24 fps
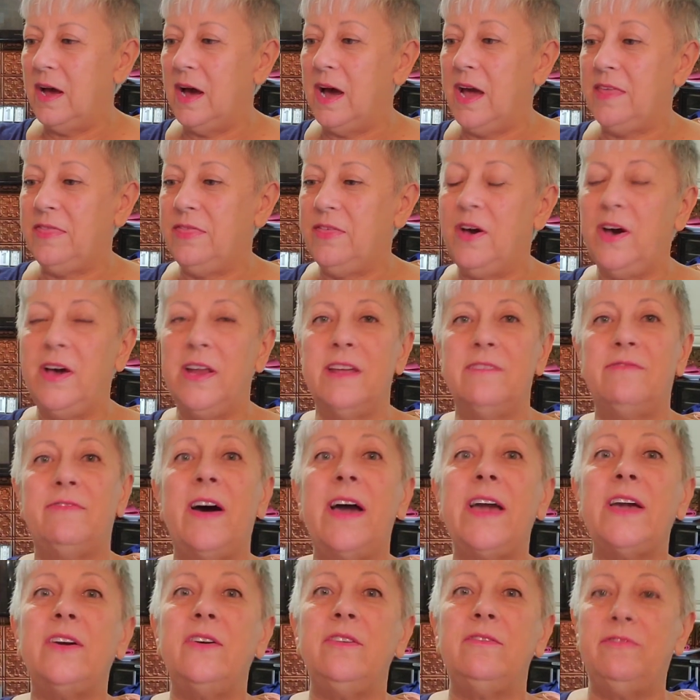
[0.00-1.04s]
I thought if
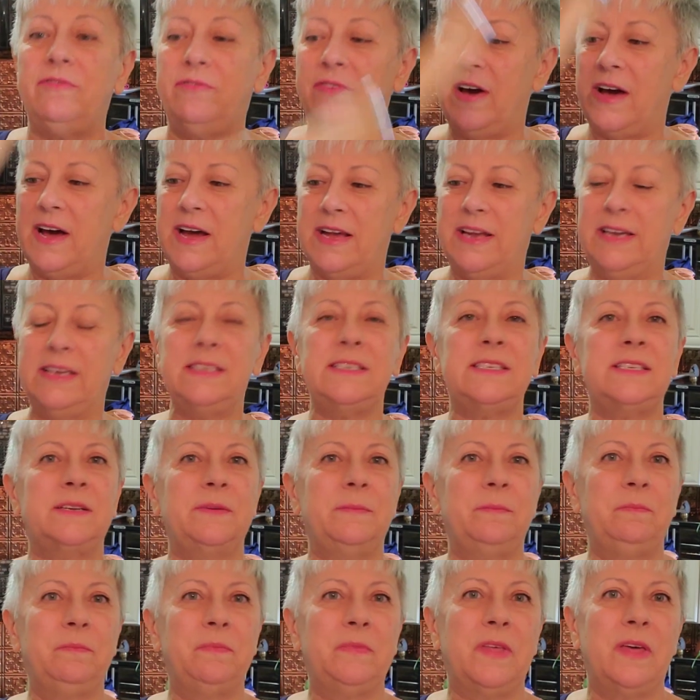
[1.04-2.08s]
I could find
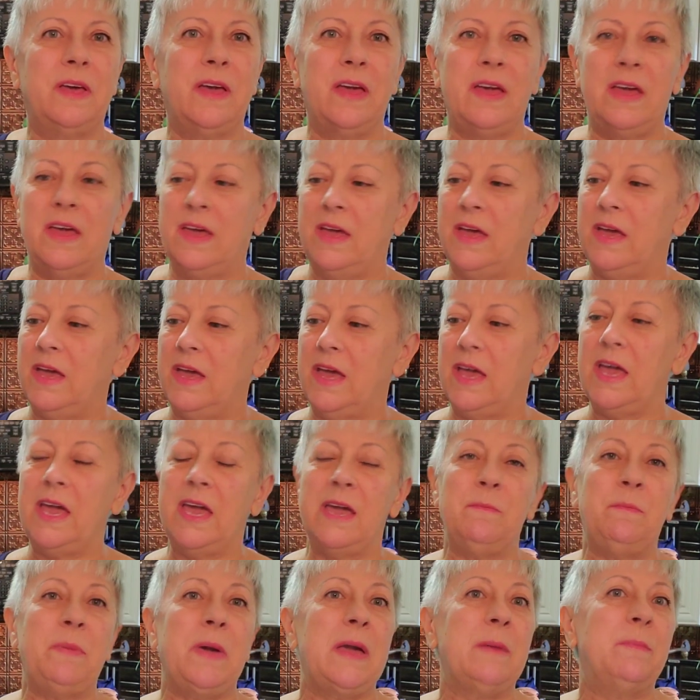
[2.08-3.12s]

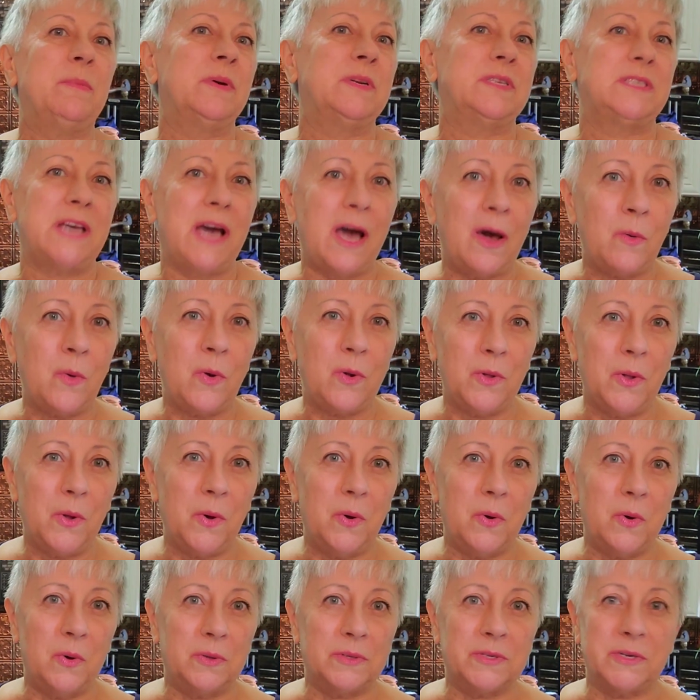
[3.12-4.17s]
a paper towel
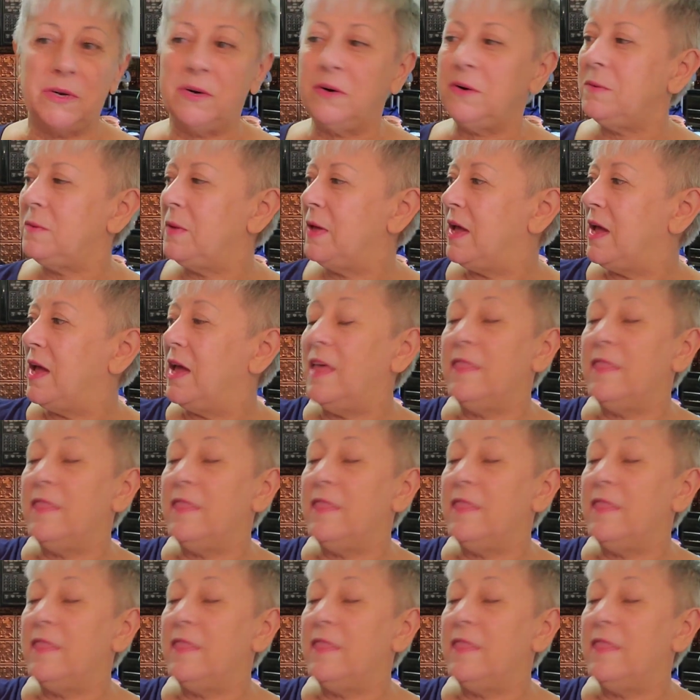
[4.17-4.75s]
holder,